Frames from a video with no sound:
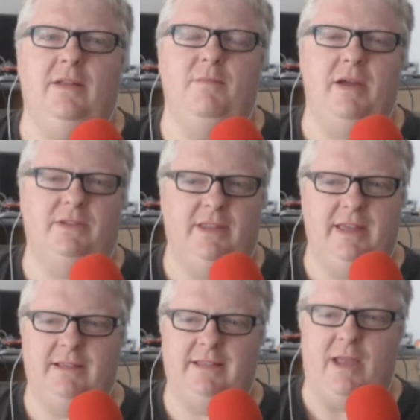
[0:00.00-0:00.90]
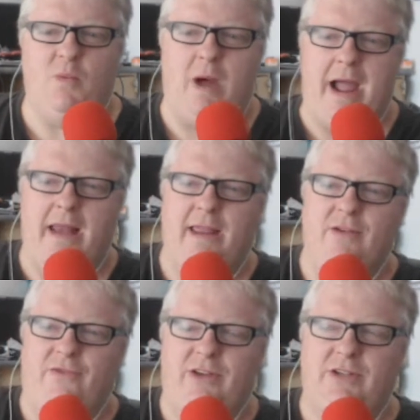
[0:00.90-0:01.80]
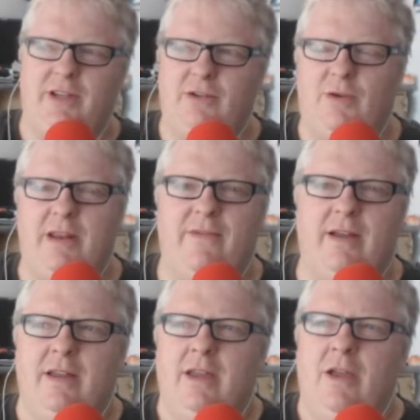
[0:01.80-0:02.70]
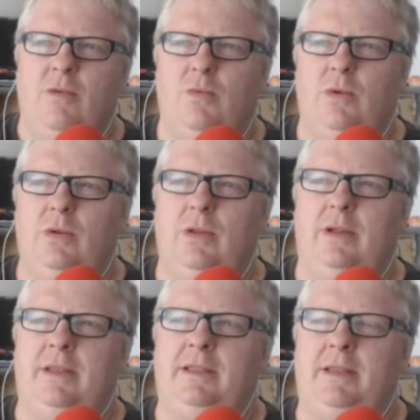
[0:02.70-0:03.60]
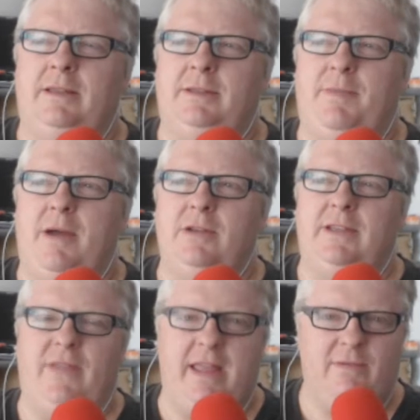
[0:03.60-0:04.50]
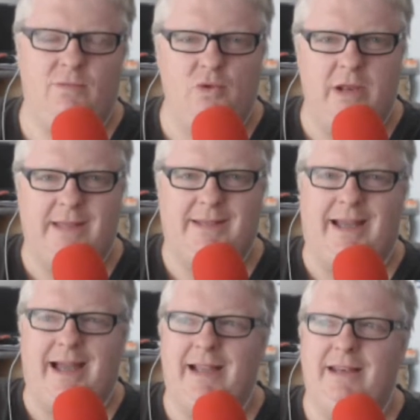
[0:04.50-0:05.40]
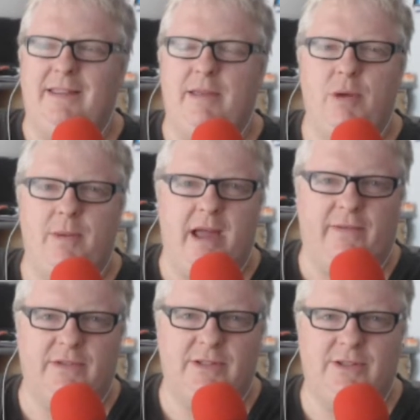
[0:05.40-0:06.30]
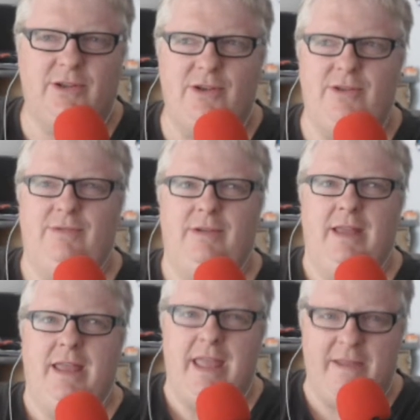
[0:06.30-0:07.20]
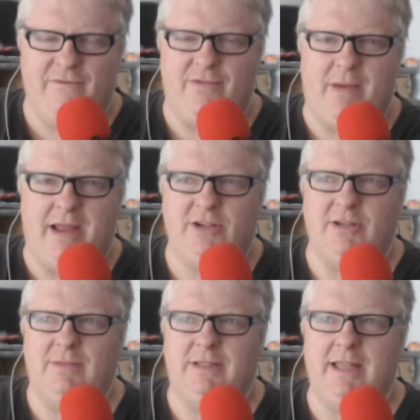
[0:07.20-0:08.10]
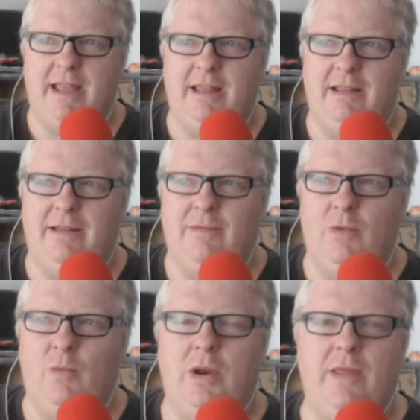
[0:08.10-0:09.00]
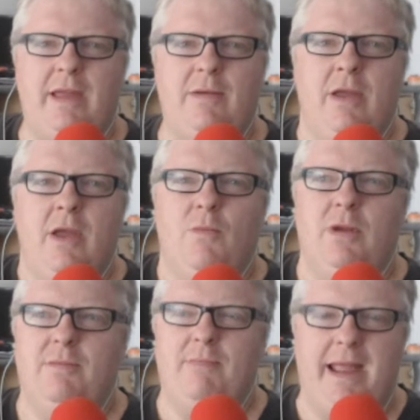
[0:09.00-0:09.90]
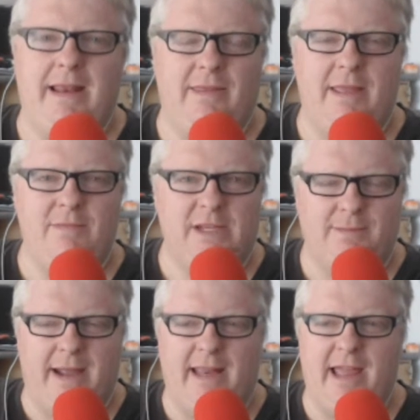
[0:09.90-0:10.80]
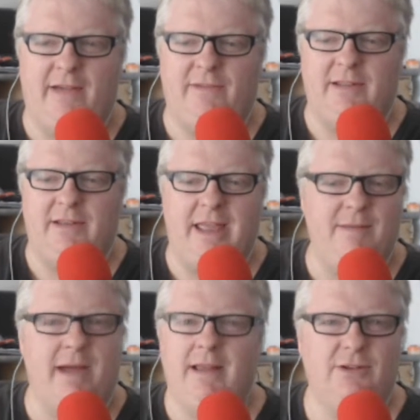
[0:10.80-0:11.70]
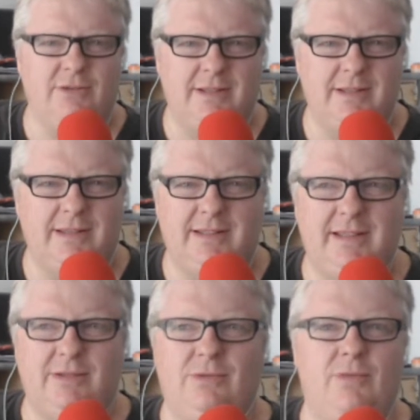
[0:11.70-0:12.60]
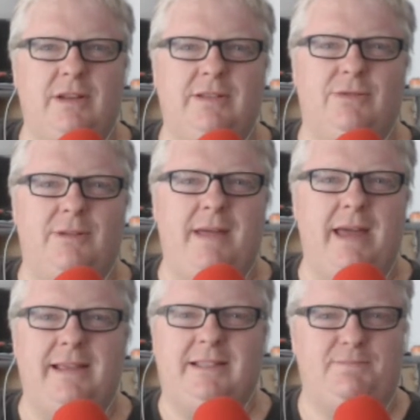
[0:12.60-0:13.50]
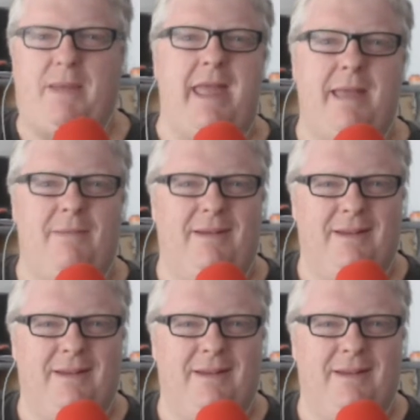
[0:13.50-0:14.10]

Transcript: that most of these, say, whaling or fishing or whatever, I suppose if they're really targeted, they're probably after certain information, but say, what are they mainly? They're just mainly after email addresses? Is this all what it's all about? Is spam?